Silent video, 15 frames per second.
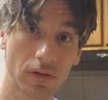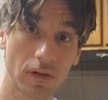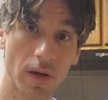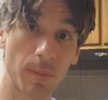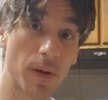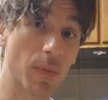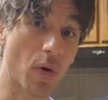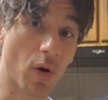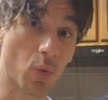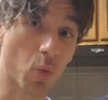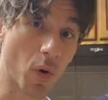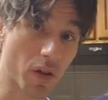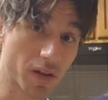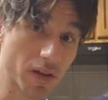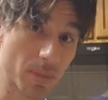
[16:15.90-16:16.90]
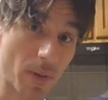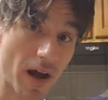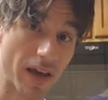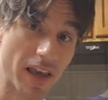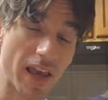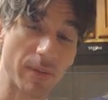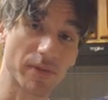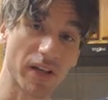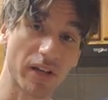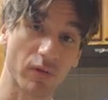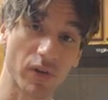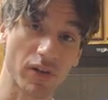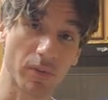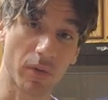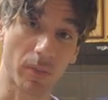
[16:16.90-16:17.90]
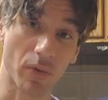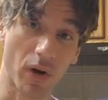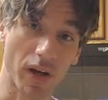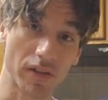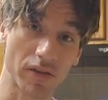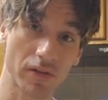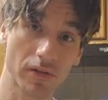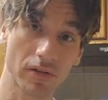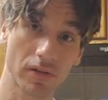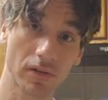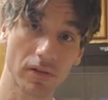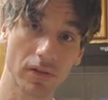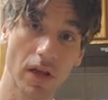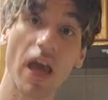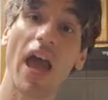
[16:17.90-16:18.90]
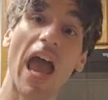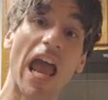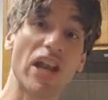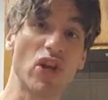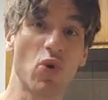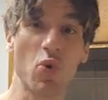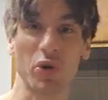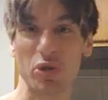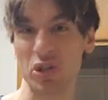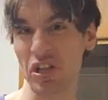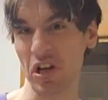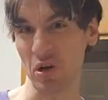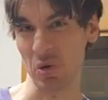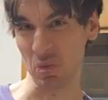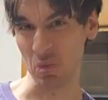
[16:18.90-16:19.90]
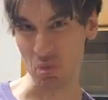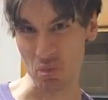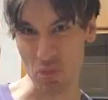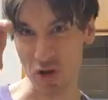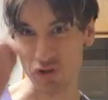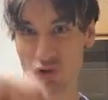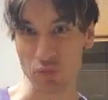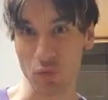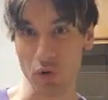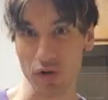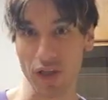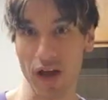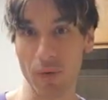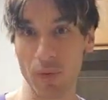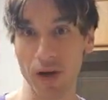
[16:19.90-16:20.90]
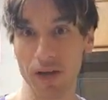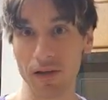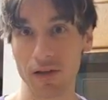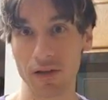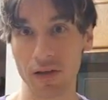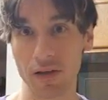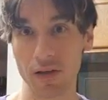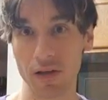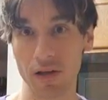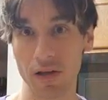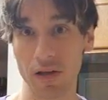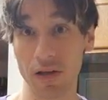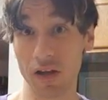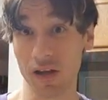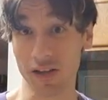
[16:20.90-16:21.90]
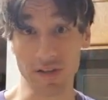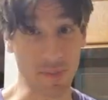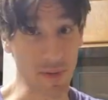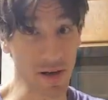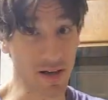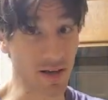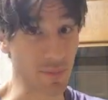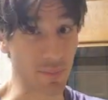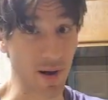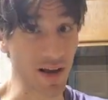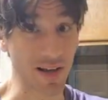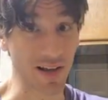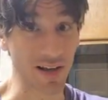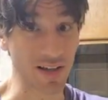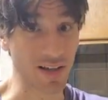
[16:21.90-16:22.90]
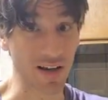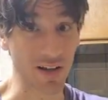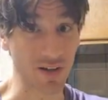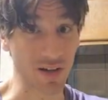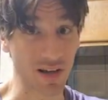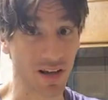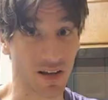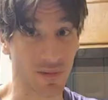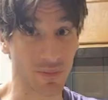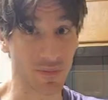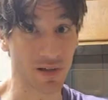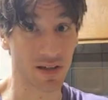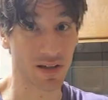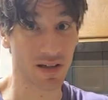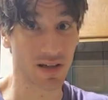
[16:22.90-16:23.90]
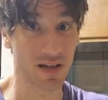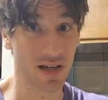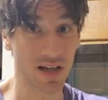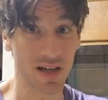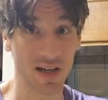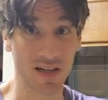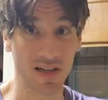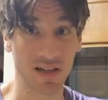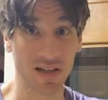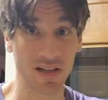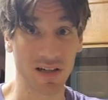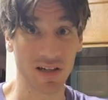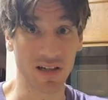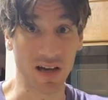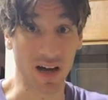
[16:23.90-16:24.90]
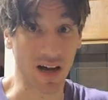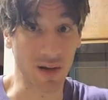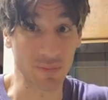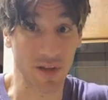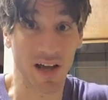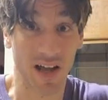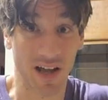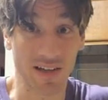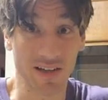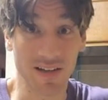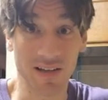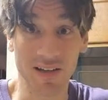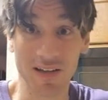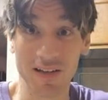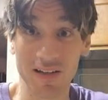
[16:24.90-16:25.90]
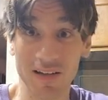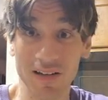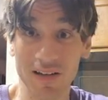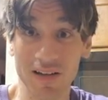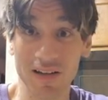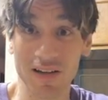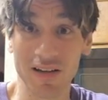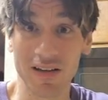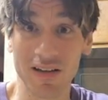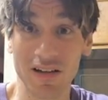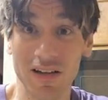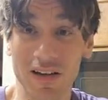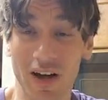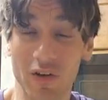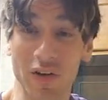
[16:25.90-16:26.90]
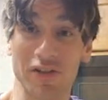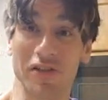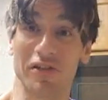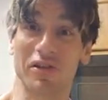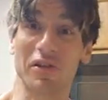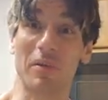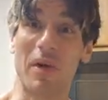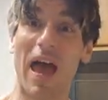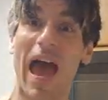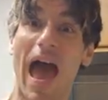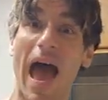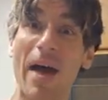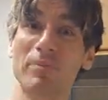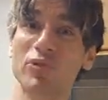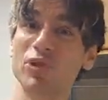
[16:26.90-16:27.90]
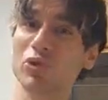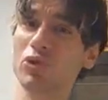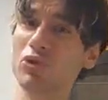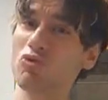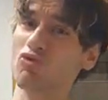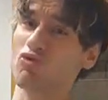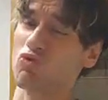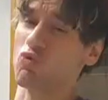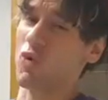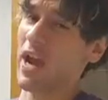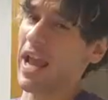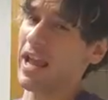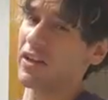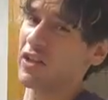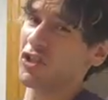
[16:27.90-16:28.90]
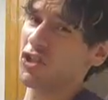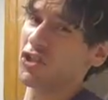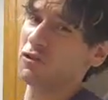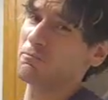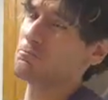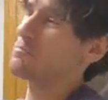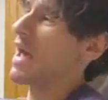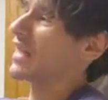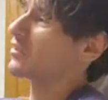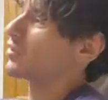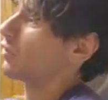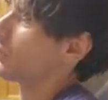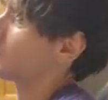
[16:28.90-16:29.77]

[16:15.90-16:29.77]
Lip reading: People are willing to buy games at a reasonable price, and you will sell much more that way. Because I'm not going to buy an $80 game. I'm not. Unless it's some absolute grand spectacle